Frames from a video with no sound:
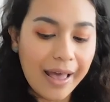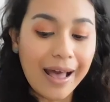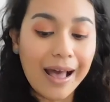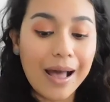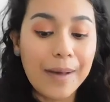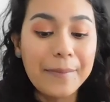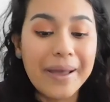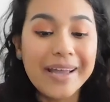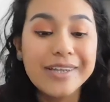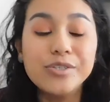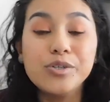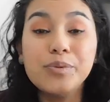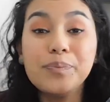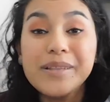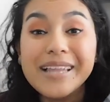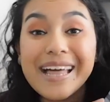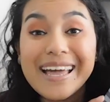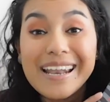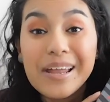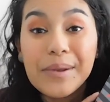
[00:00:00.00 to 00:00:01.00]
I do
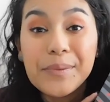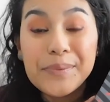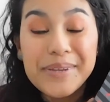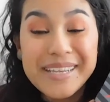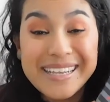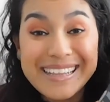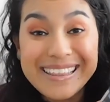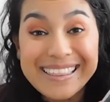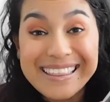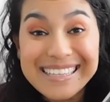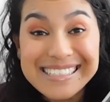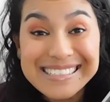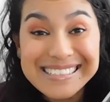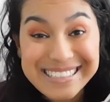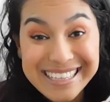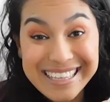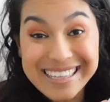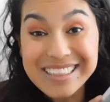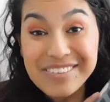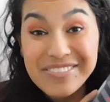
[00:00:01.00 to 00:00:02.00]
plan on reading
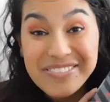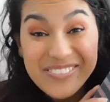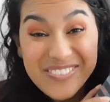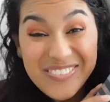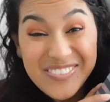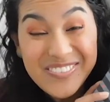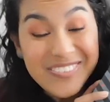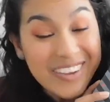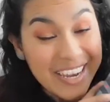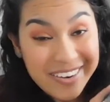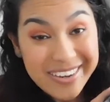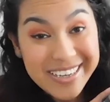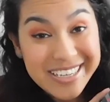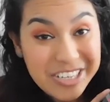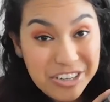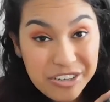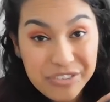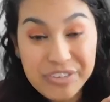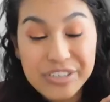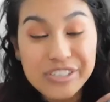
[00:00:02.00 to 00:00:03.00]
this in the very
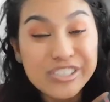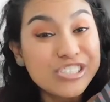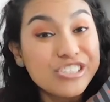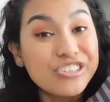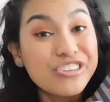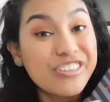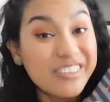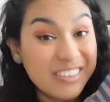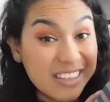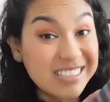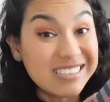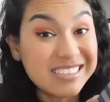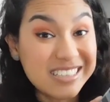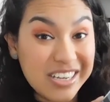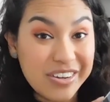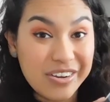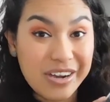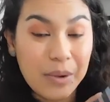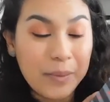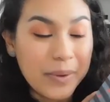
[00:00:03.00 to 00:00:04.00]
near future this
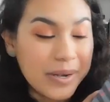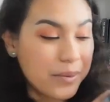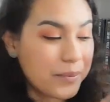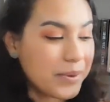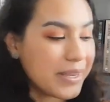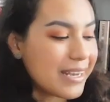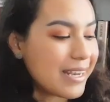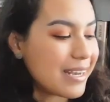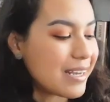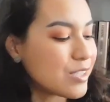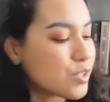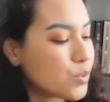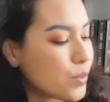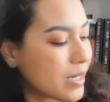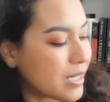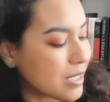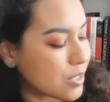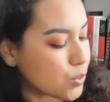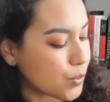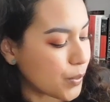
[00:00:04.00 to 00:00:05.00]
year. I want to read it in
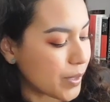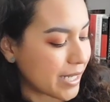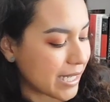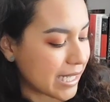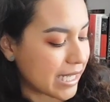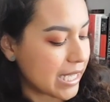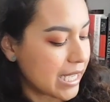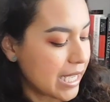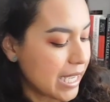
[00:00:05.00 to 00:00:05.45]
2020.